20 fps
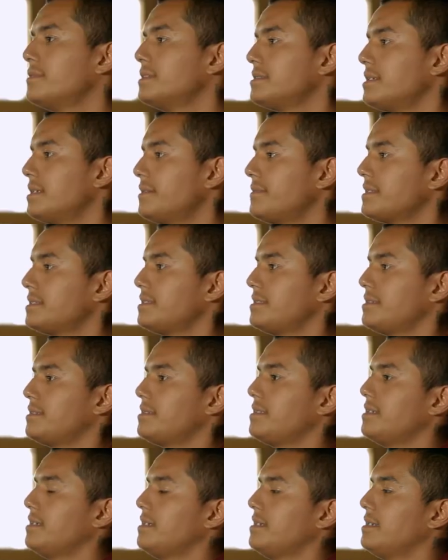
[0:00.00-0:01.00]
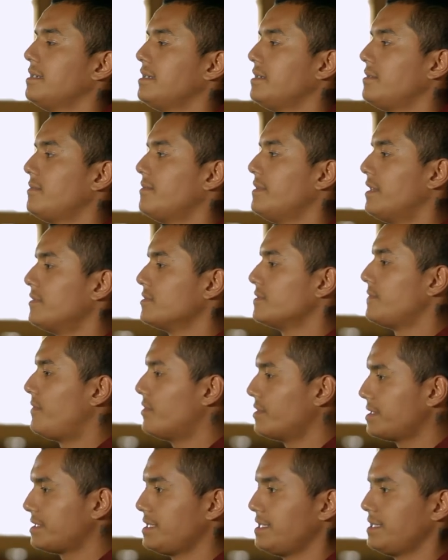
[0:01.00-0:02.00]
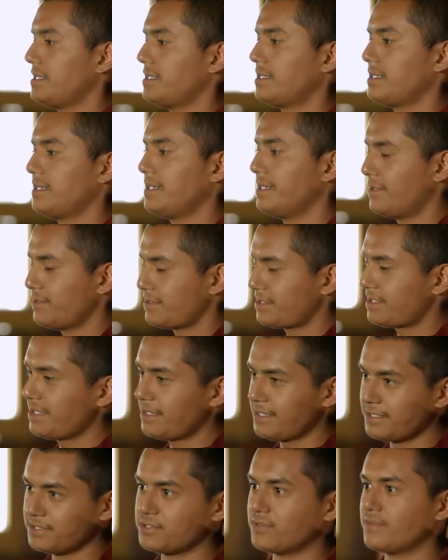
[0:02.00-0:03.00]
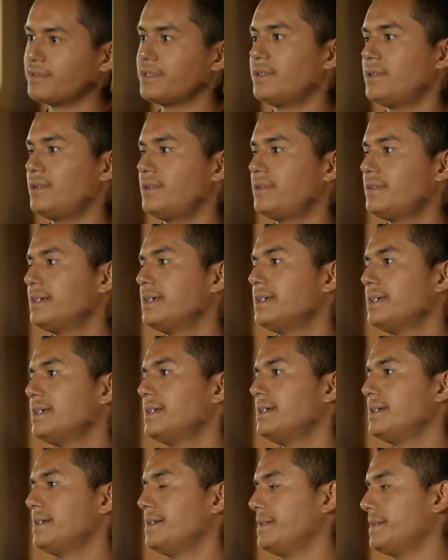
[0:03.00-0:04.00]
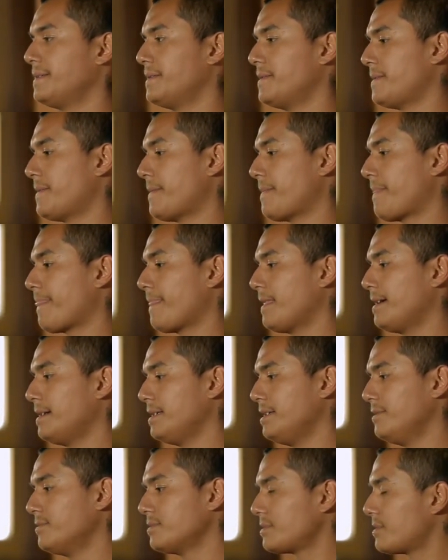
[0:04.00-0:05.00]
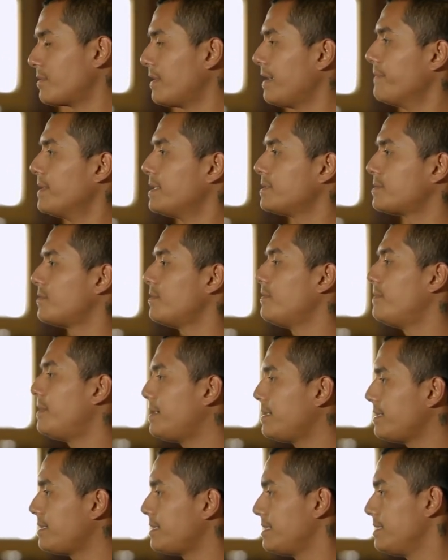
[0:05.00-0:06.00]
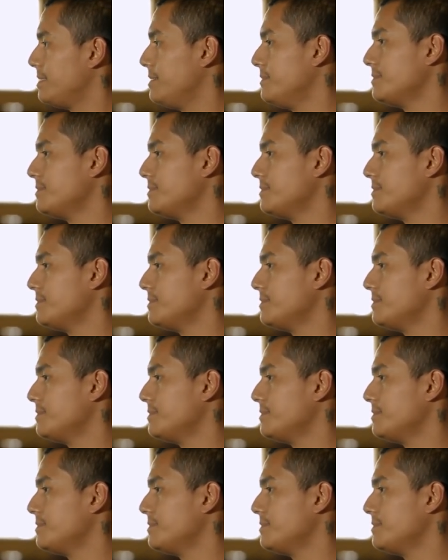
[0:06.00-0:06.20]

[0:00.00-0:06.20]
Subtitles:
Chris Henriksen when I was 14 and I was still in juvenile hall. And he was a great mentor of mine, and